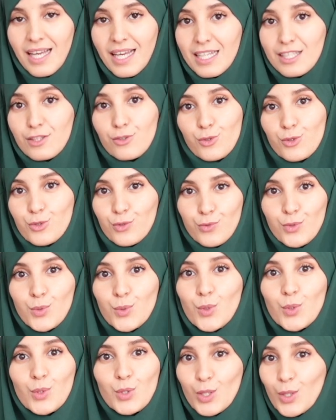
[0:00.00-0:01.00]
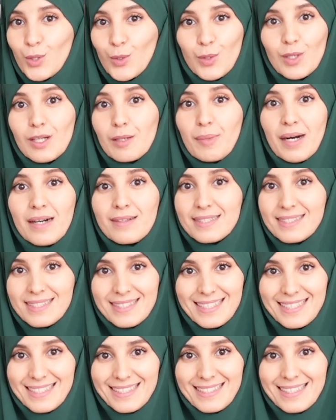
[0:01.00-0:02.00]
And those of you who know about
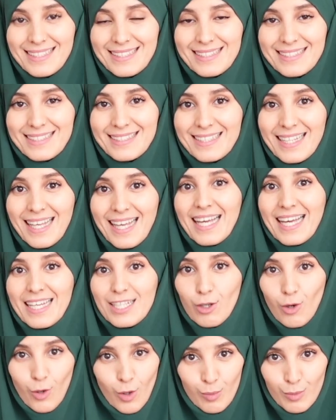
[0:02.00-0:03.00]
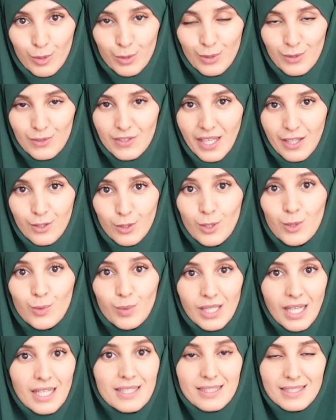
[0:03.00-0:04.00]
seasons and hormonal cycle
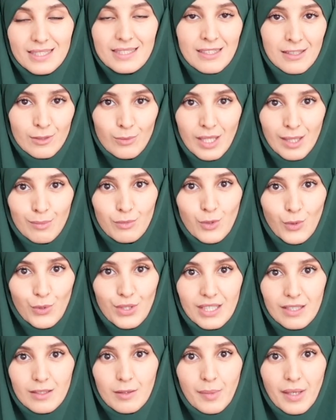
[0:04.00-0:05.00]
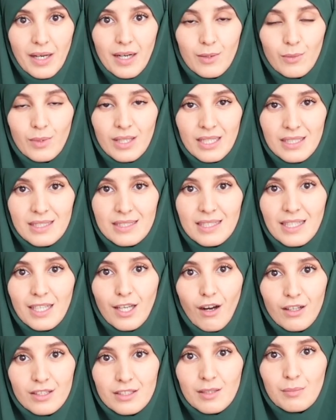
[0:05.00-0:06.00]
will understand what I'm talking about when I say
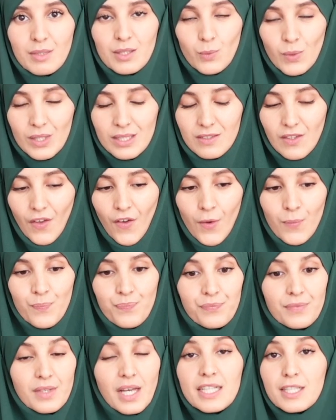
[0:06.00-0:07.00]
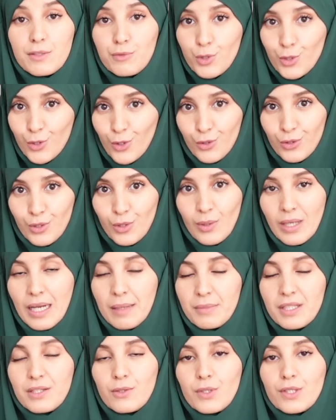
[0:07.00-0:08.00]
autumn and winter. And if you don't know, let
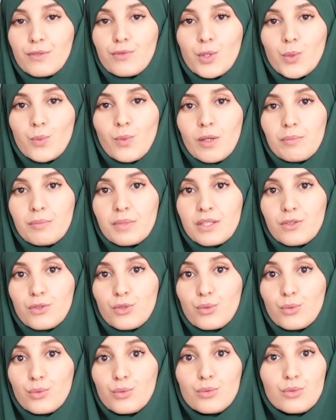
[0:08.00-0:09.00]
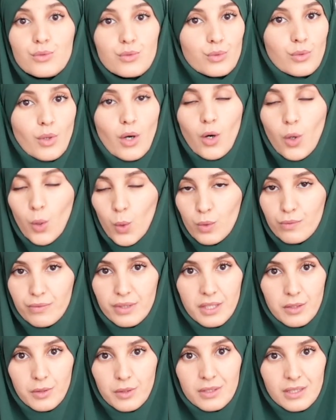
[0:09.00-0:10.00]
me know if you want me to do a whole
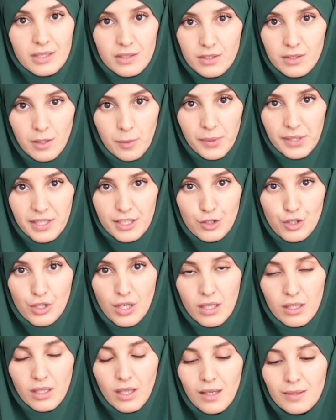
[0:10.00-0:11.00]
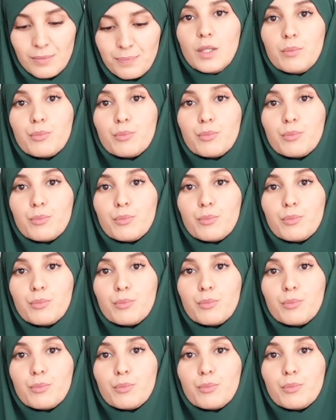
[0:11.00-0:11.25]
video on this topic, inshallah.